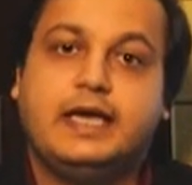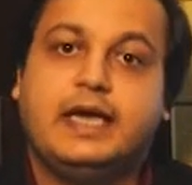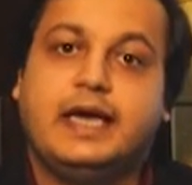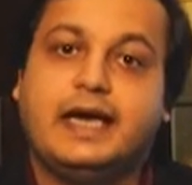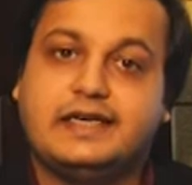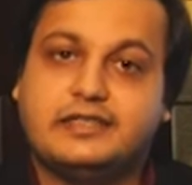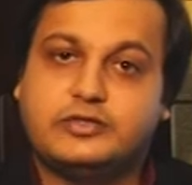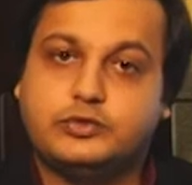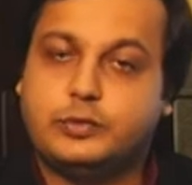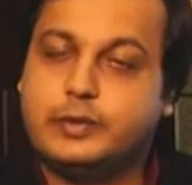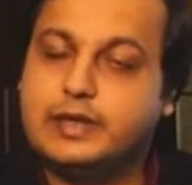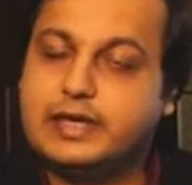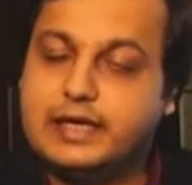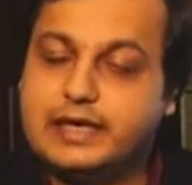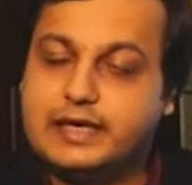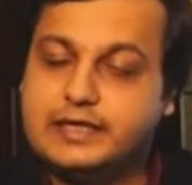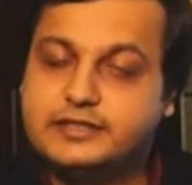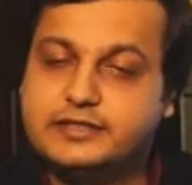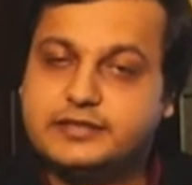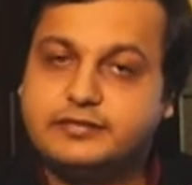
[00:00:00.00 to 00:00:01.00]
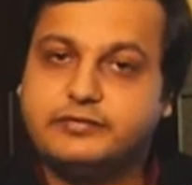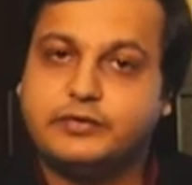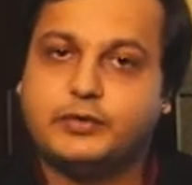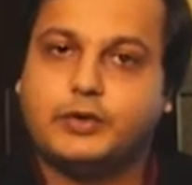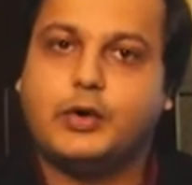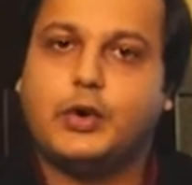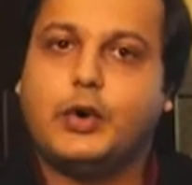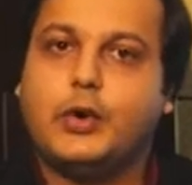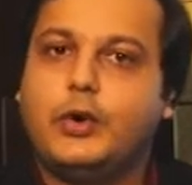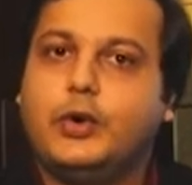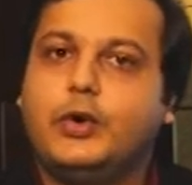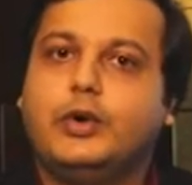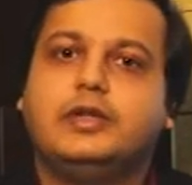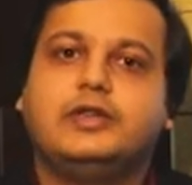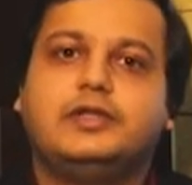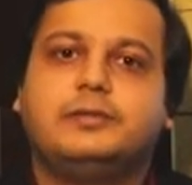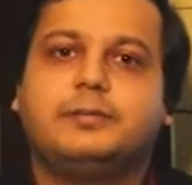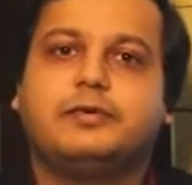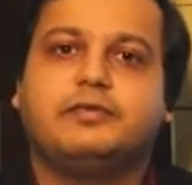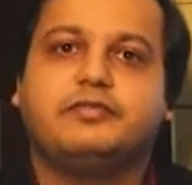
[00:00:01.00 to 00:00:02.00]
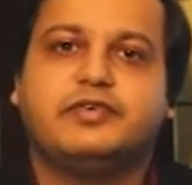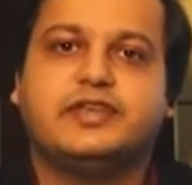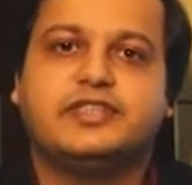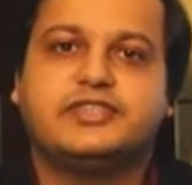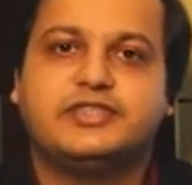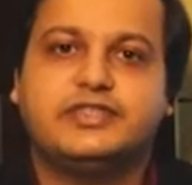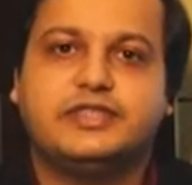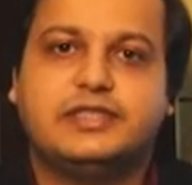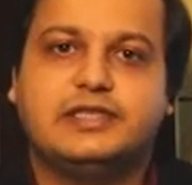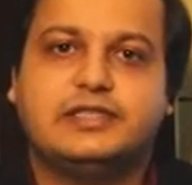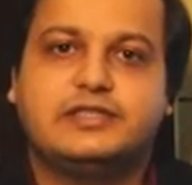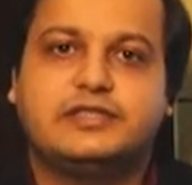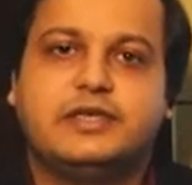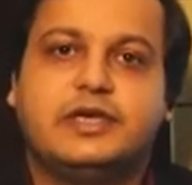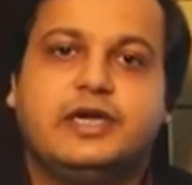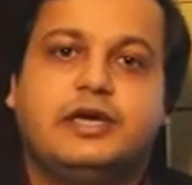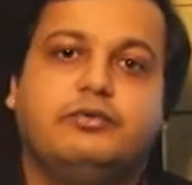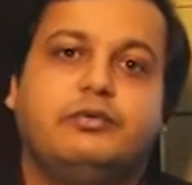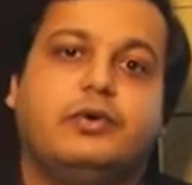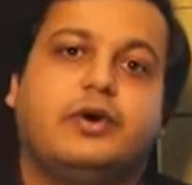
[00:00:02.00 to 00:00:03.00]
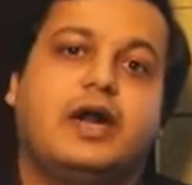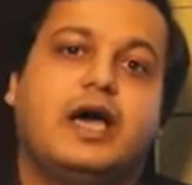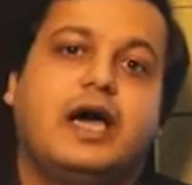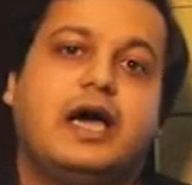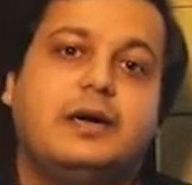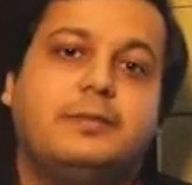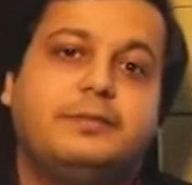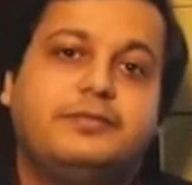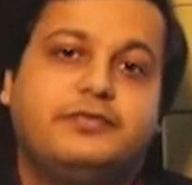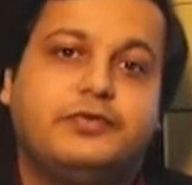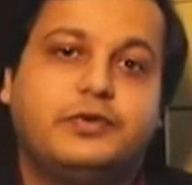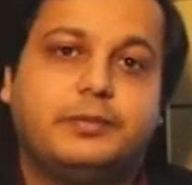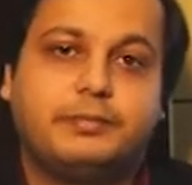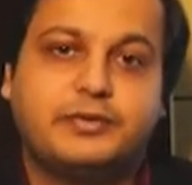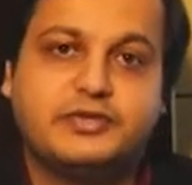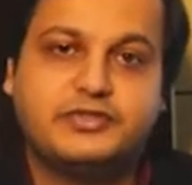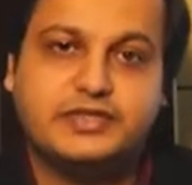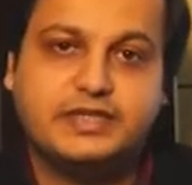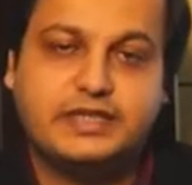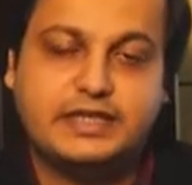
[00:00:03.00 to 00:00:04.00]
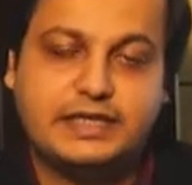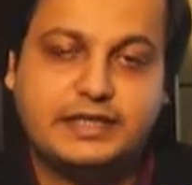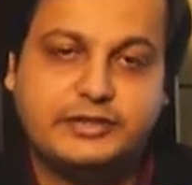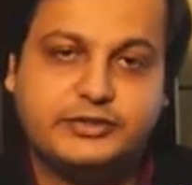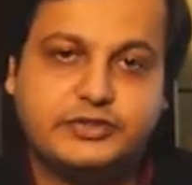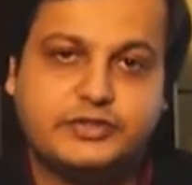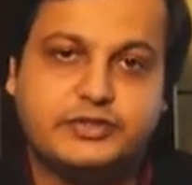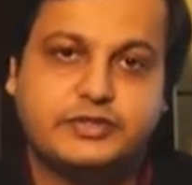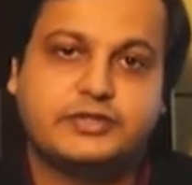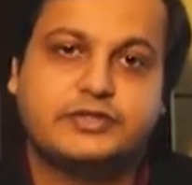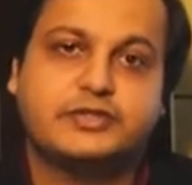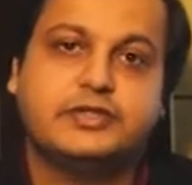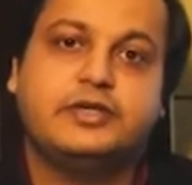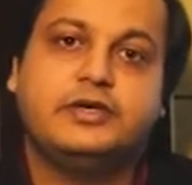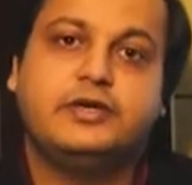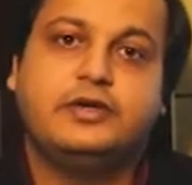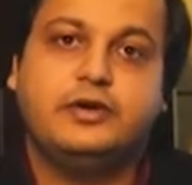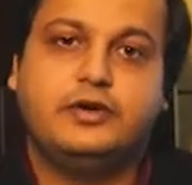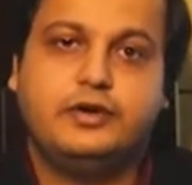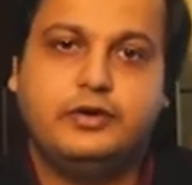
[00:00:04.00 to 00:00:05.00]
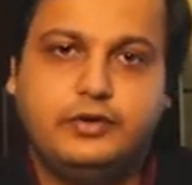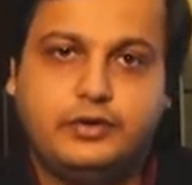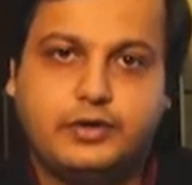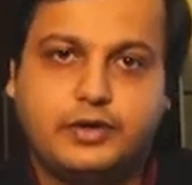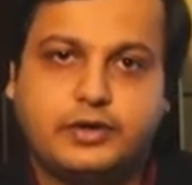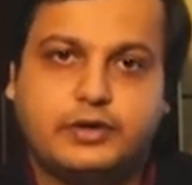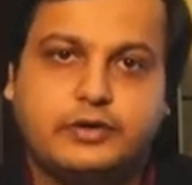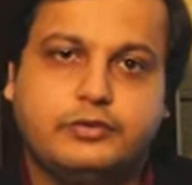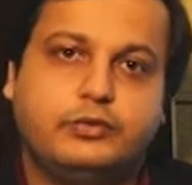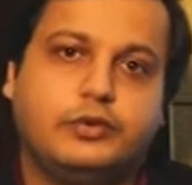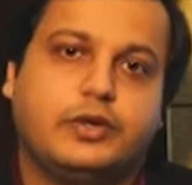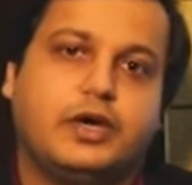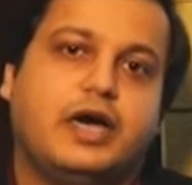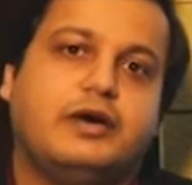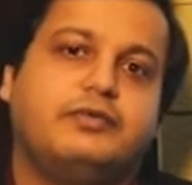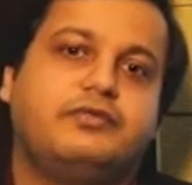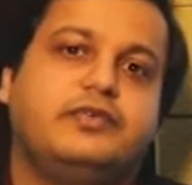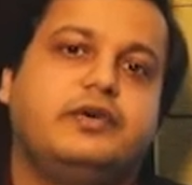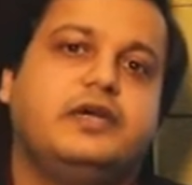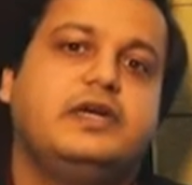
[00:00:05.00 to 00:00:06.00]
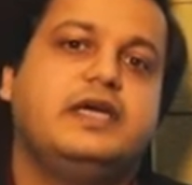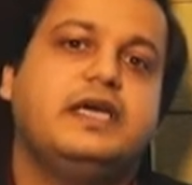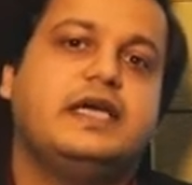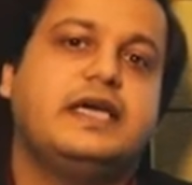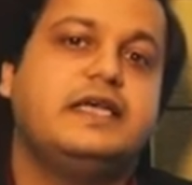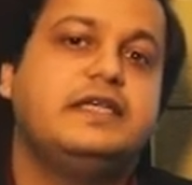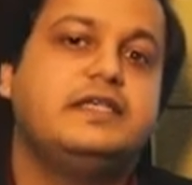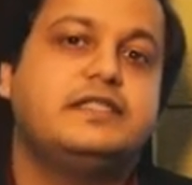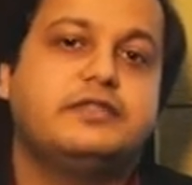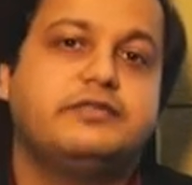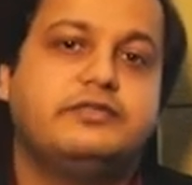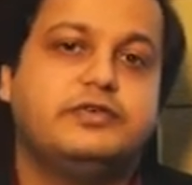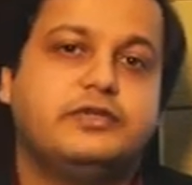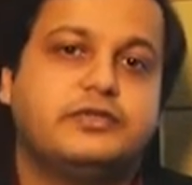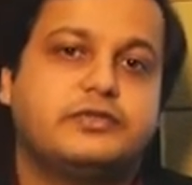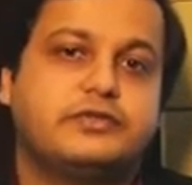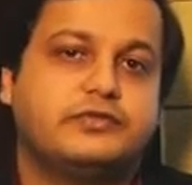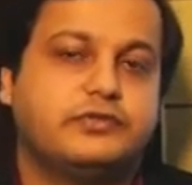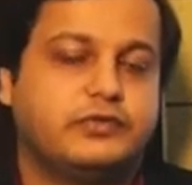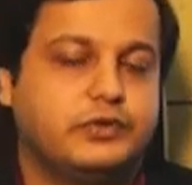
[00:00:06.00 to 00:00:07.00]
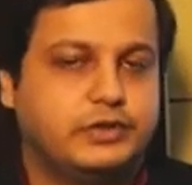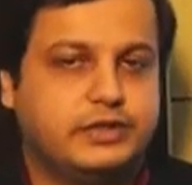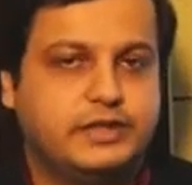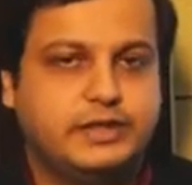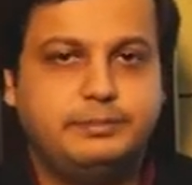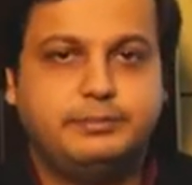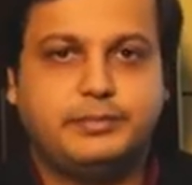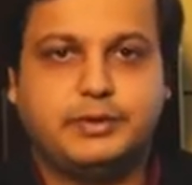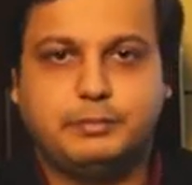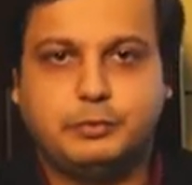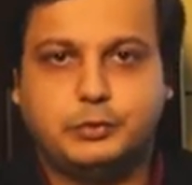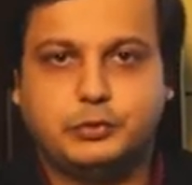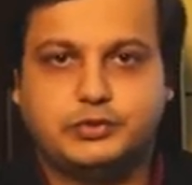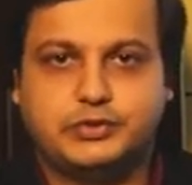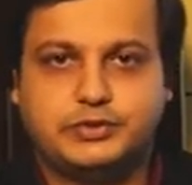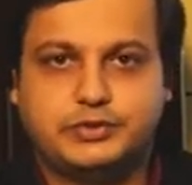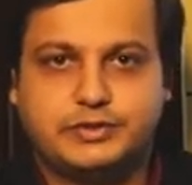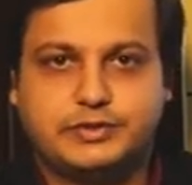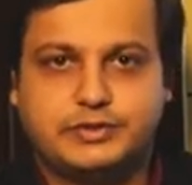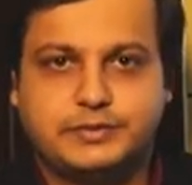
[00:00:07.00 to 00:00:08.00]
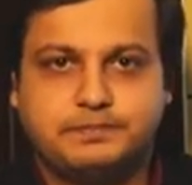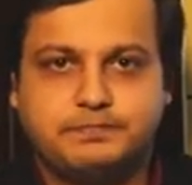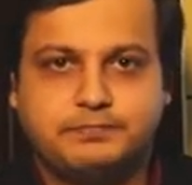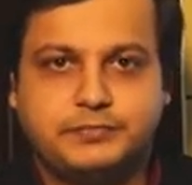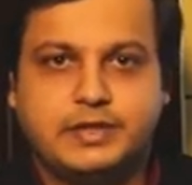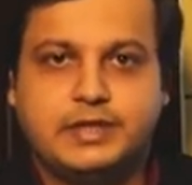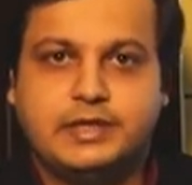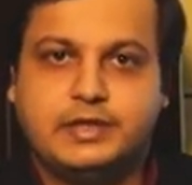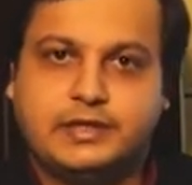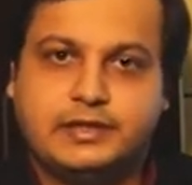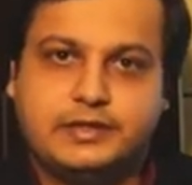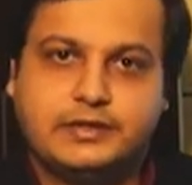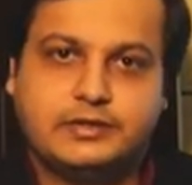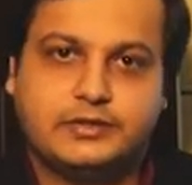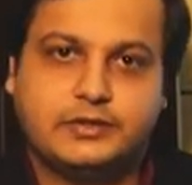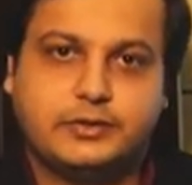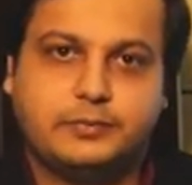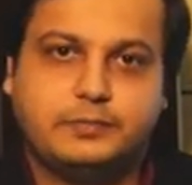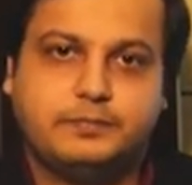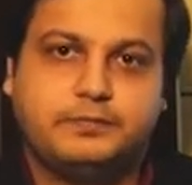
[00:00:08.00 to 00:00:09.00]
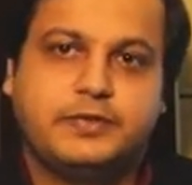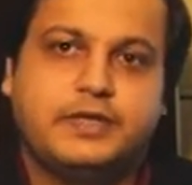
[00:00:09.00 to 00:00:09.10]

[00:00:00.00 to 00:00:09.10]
as well as for all the professionals who are up for presentations or who are up for interviews for their promotions. So